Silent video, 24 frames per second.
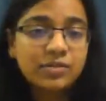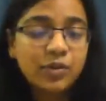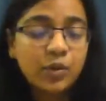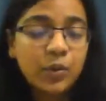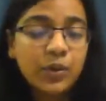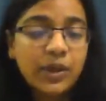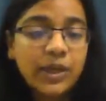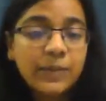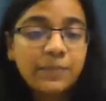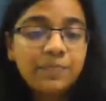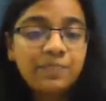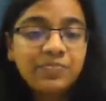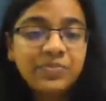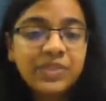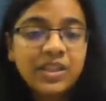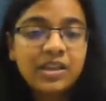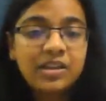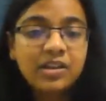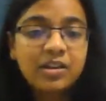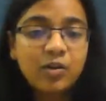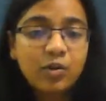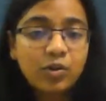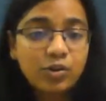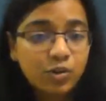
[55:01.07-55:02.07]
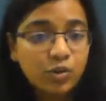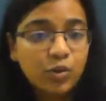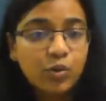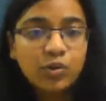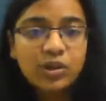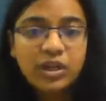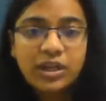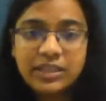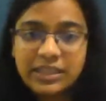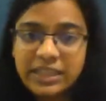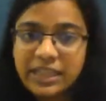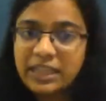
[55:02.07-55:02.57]
okay, on
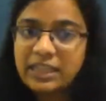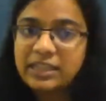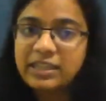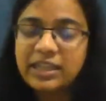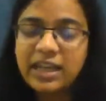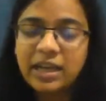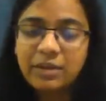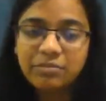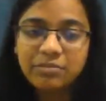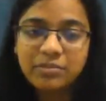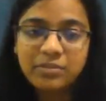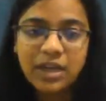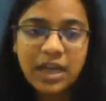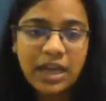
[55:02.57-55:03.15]
Quora, Telegram,